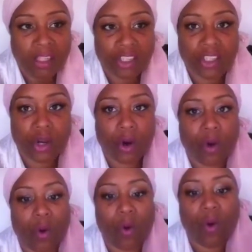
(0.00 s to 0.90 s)

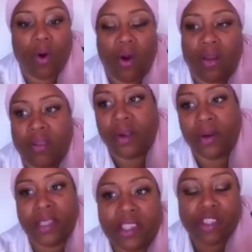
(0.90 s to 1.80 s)
So
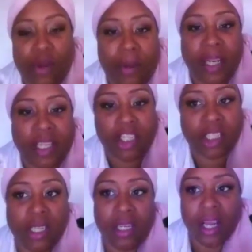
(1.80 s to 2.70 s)
there is
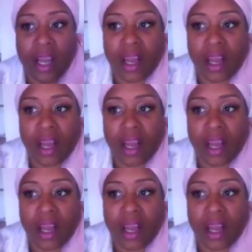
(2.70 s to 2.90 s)
discrimination